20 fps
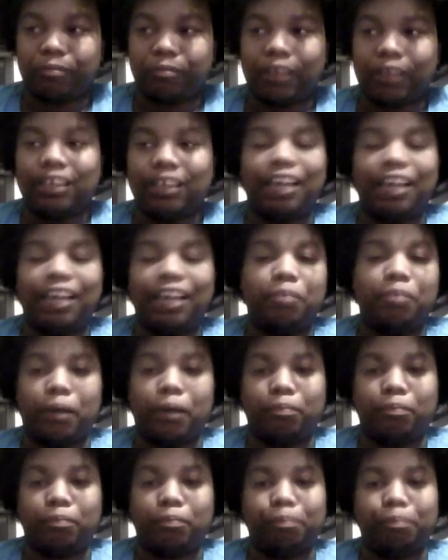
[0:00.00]
he lied
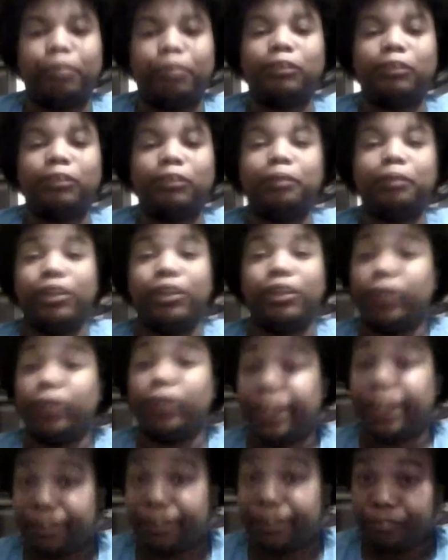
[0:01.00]
about pretty much being
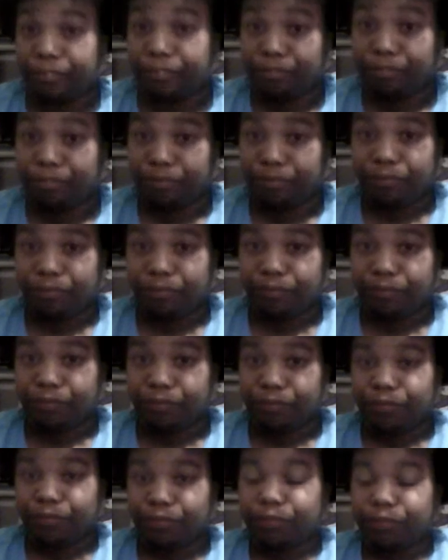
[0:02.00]
okay
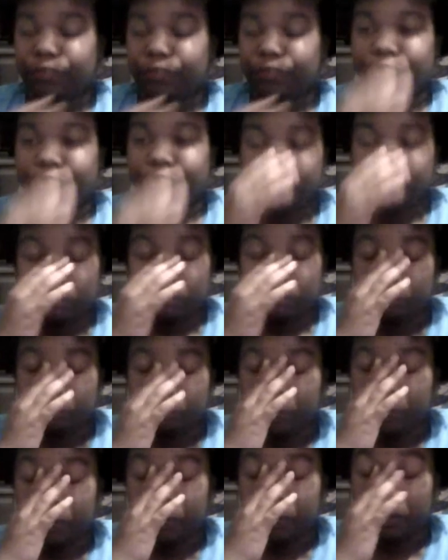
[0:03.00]
for the most
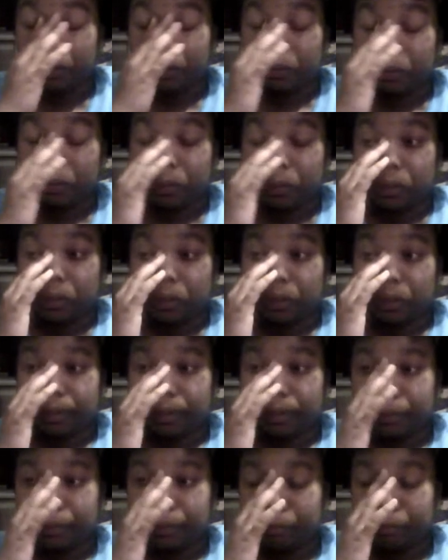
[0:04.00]
part,
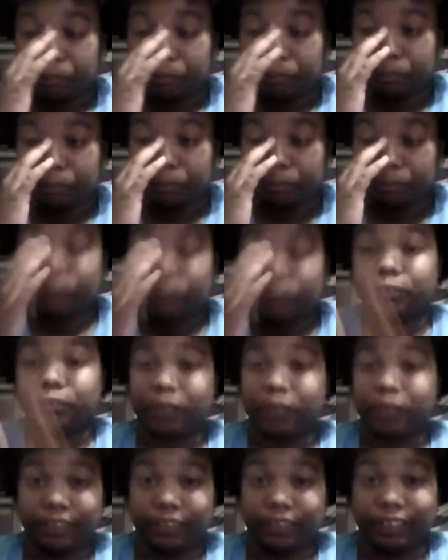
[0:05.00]
um especially
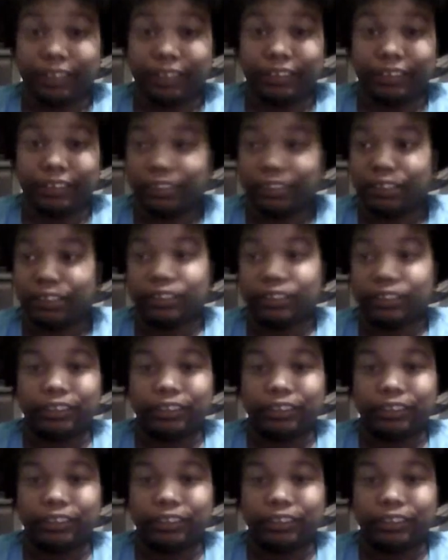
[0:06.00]
about the guns. And it